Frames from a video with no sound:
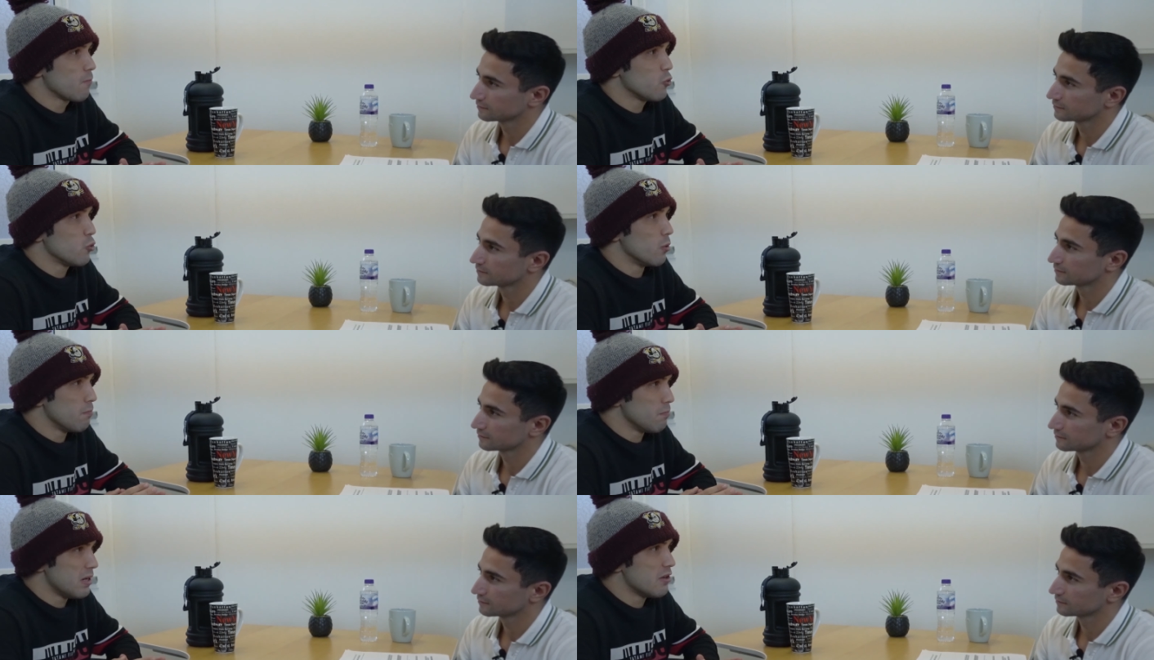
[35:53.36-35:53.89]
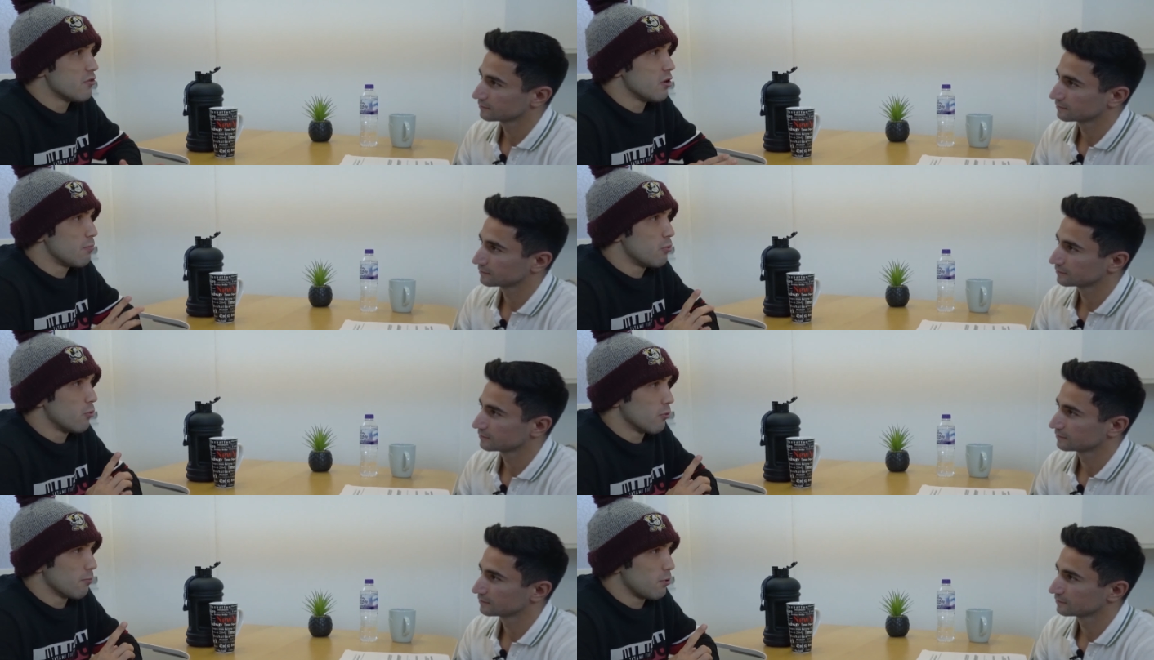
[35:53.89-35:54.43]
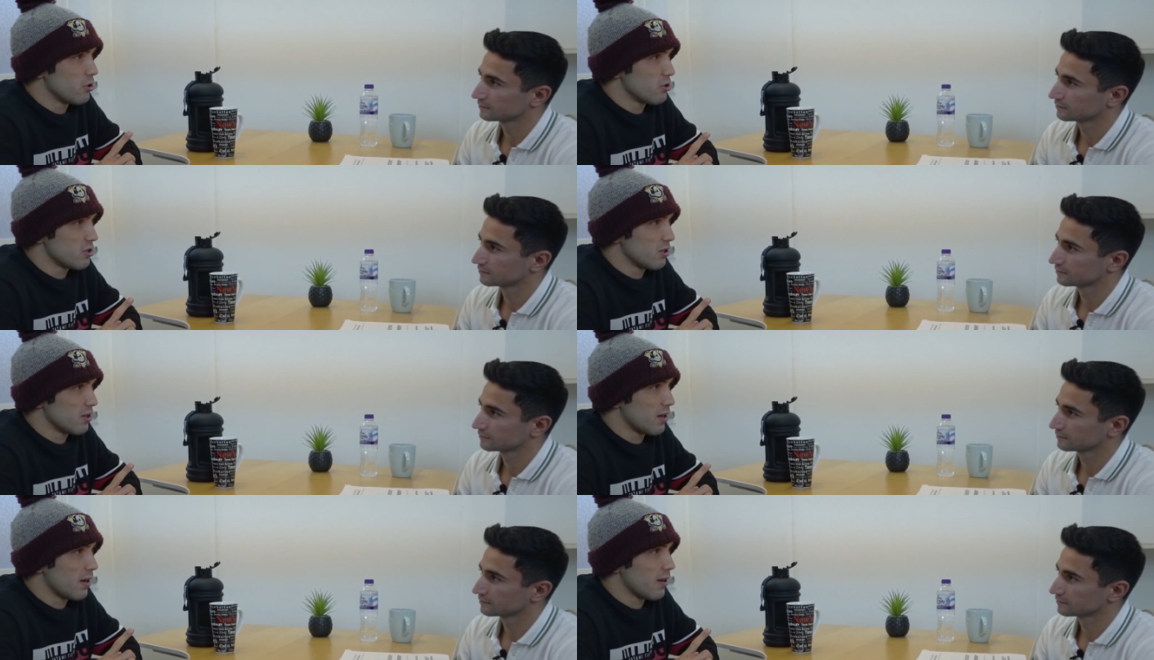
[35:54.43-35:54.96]
Speaker 1: you'll immediately put, put your
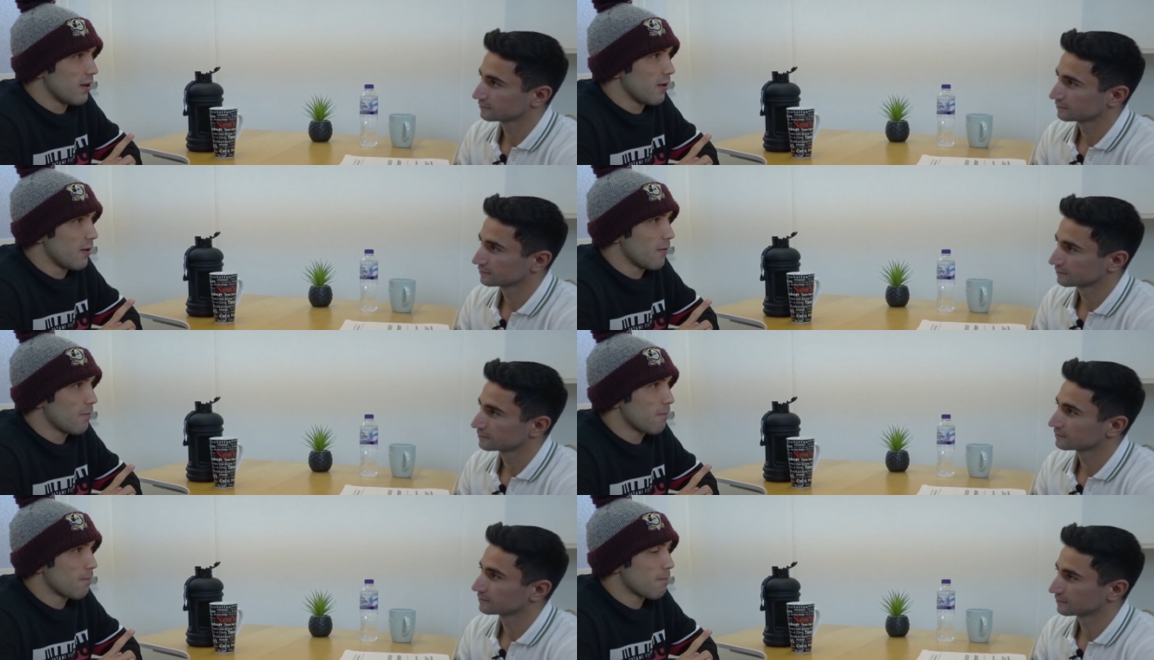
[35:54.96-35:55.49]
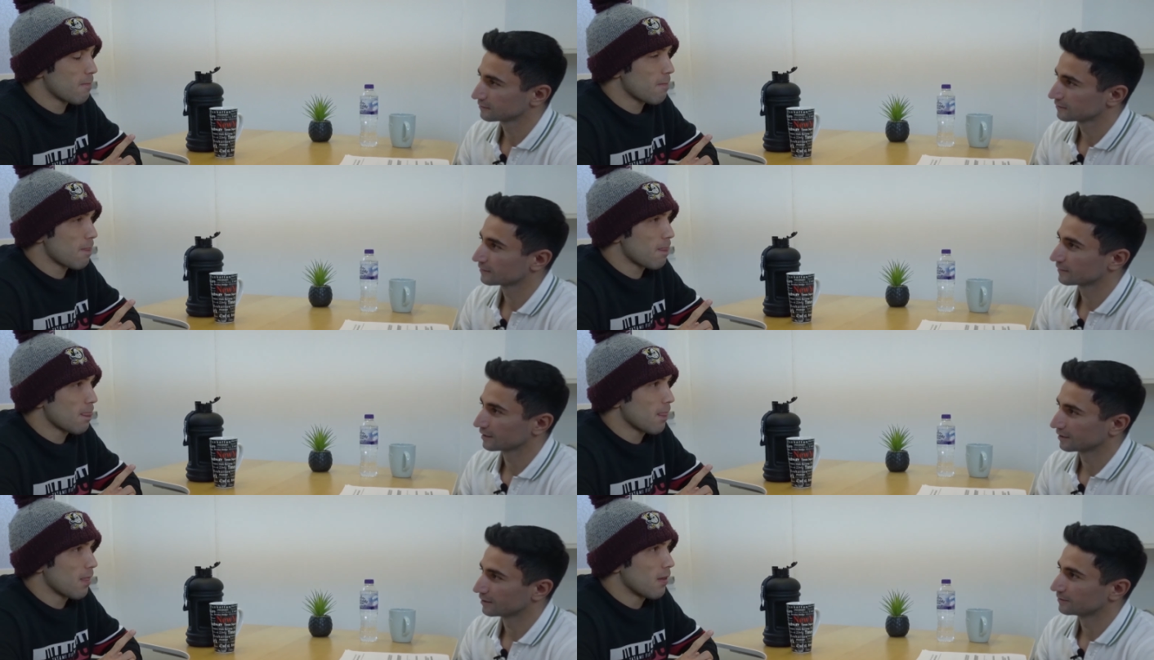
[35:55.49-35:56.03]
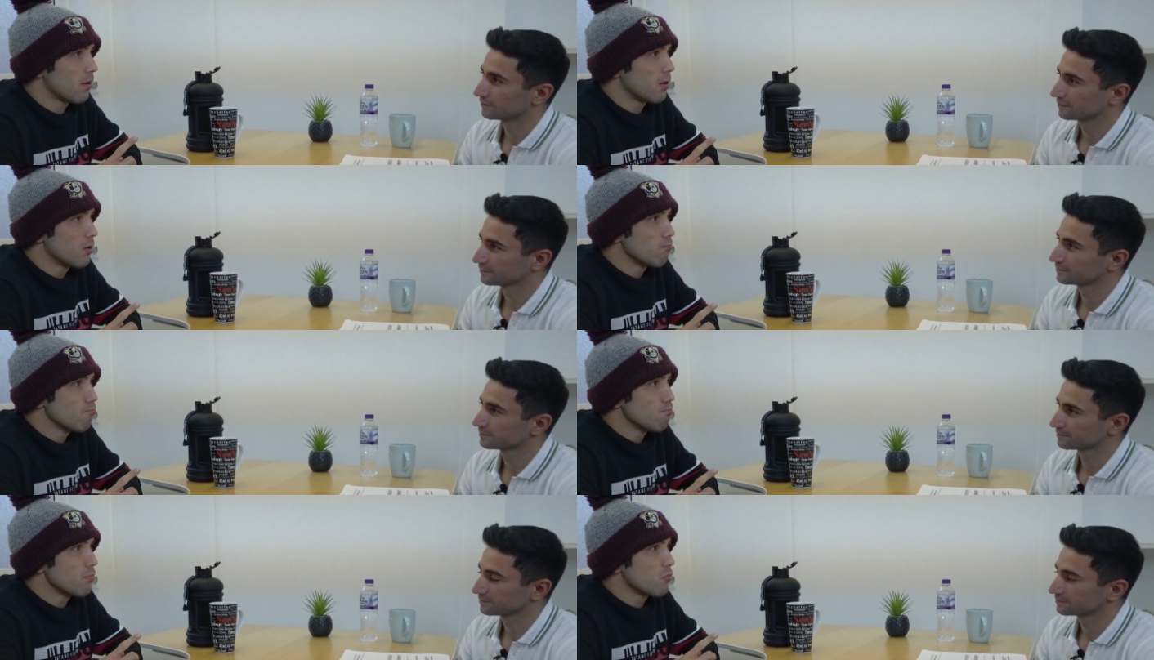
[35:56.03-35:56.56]
ceiling higher. Yeah.
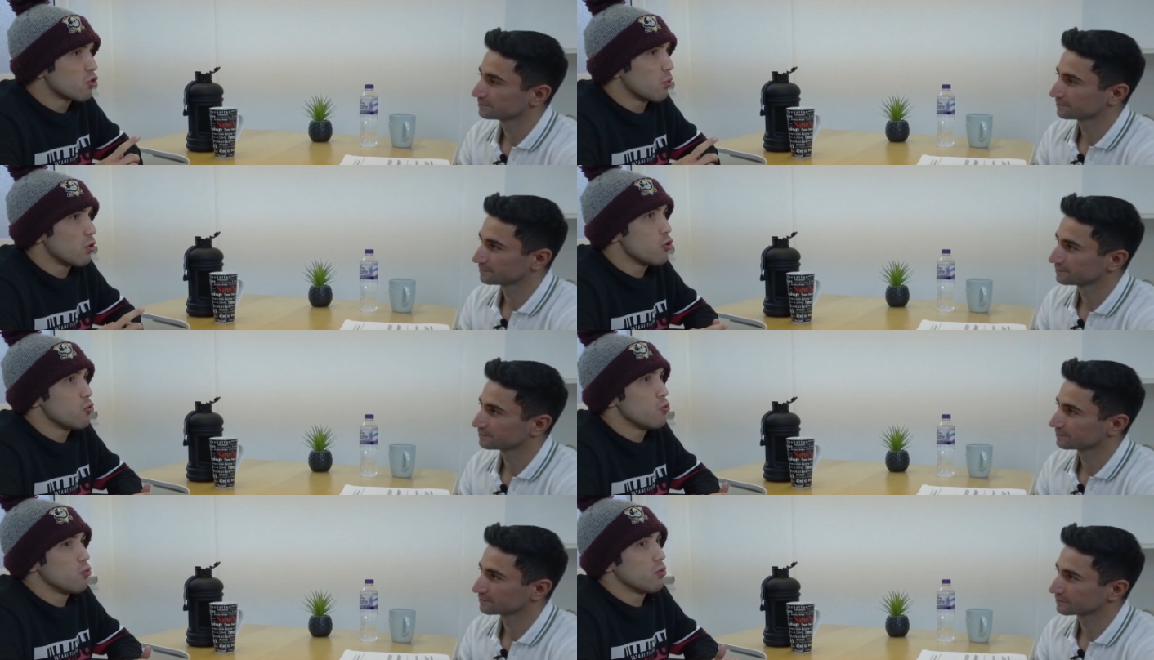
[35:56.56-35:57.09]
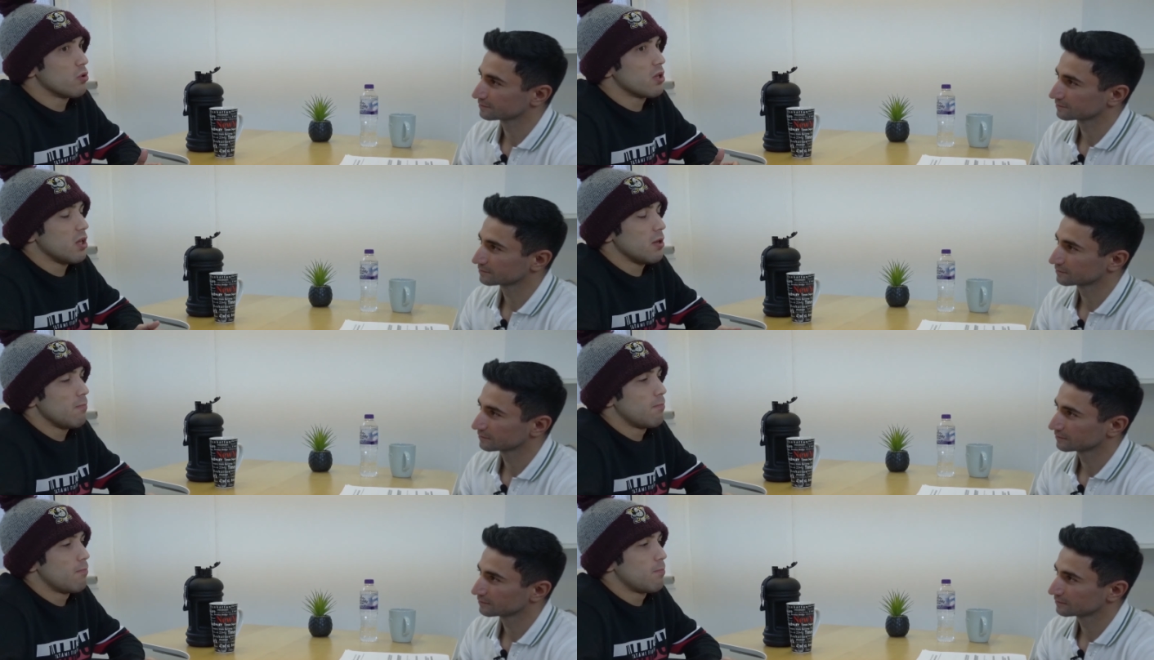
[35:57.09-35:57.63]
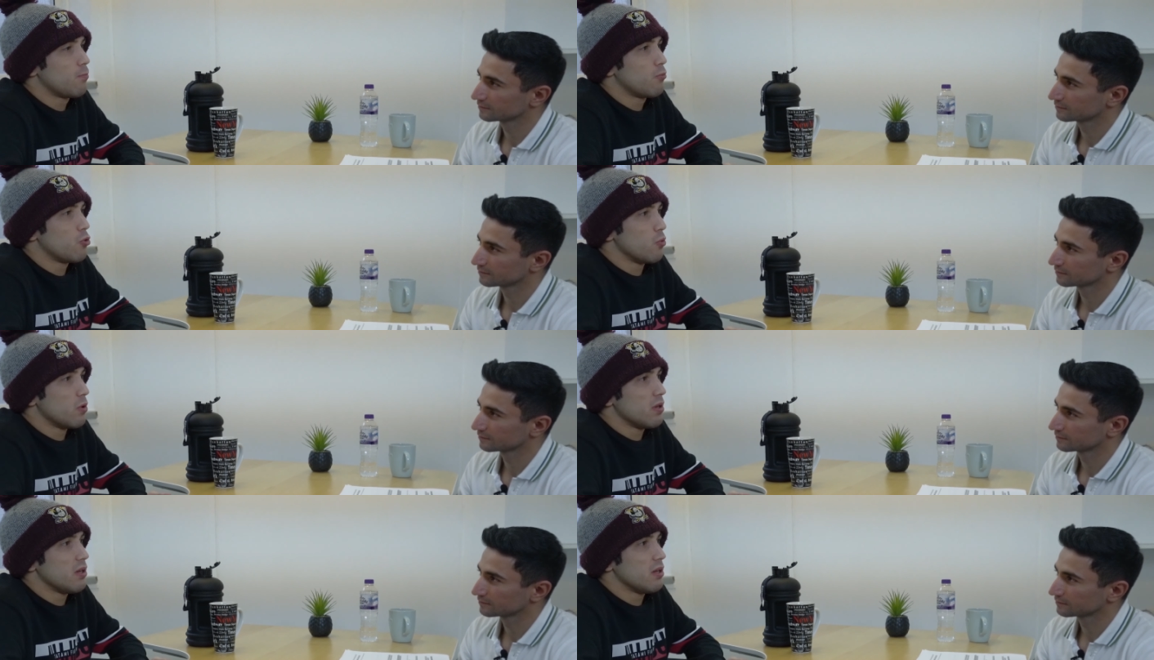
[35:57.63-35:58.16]
So when you keep
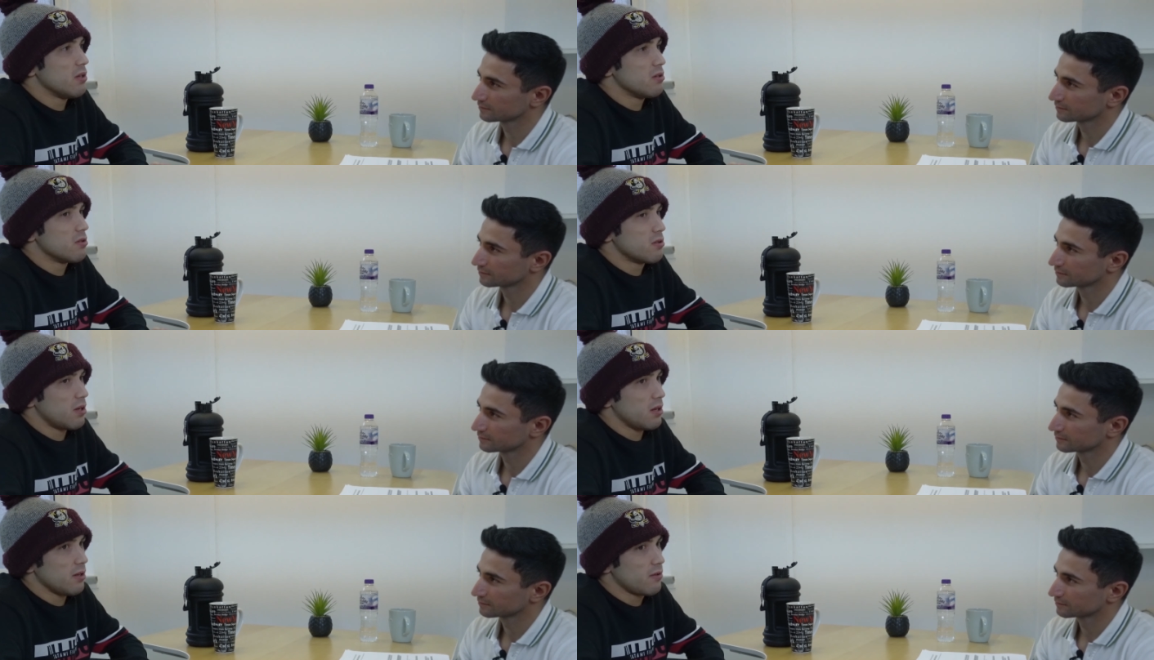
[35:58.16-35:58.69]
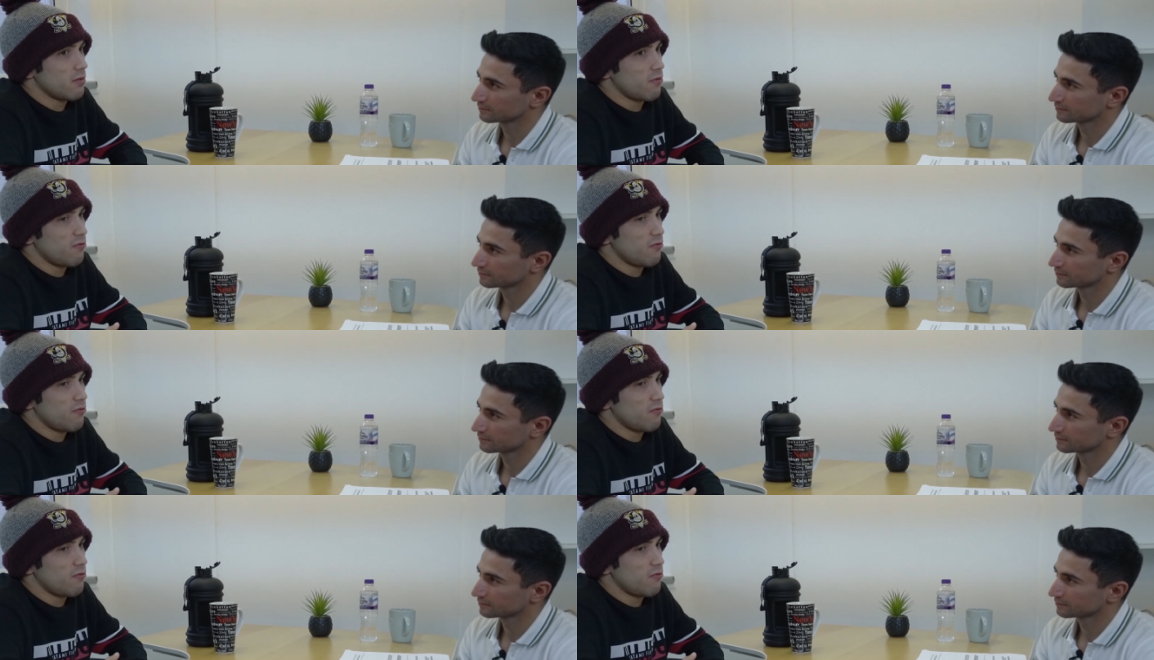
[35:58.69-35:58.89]
doing these like